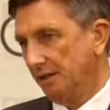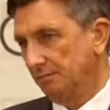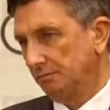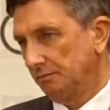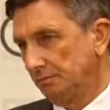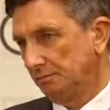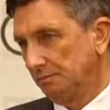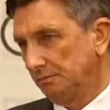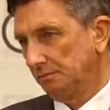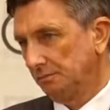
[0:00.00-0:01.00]
could be
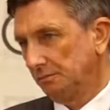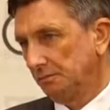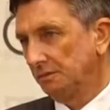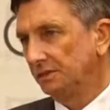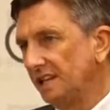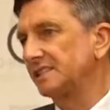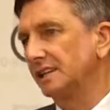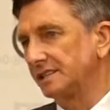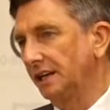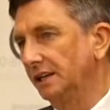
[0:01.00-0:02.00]
understood as
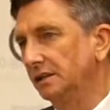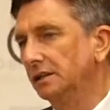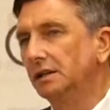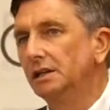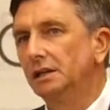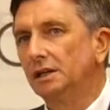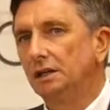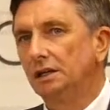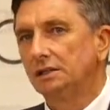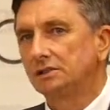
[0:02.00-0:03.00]
a way
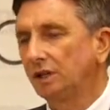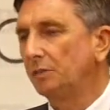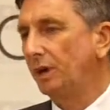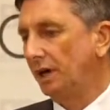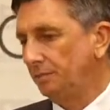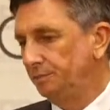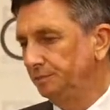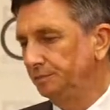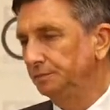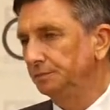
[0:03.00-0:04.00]
forward, not a way
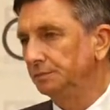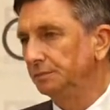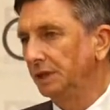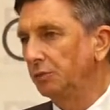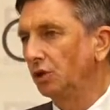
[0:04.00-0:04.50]
backward.